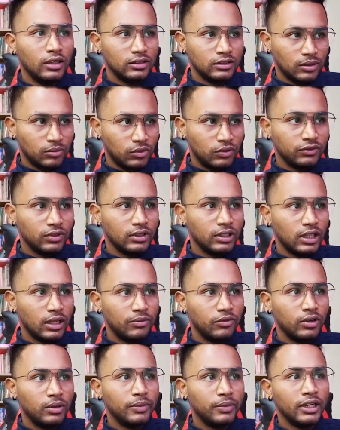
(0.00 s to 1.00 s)
Some of
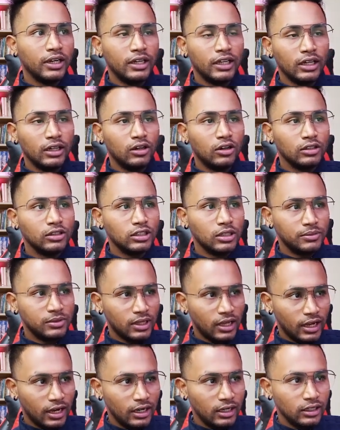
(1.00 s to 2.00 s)
them will be ETL concepts
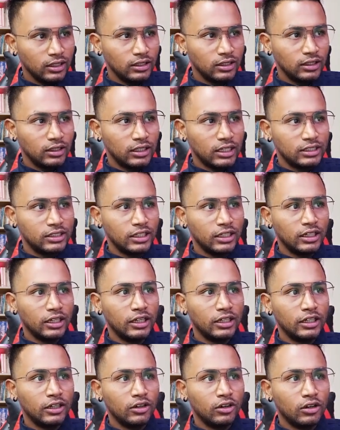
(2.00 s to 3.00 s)
and testing
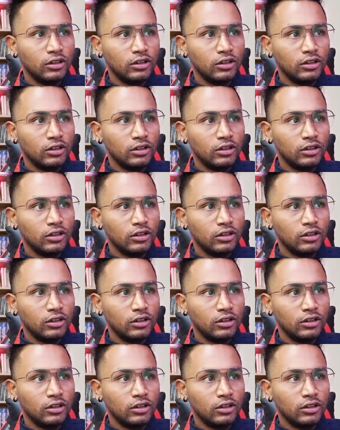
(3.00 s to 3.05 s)
related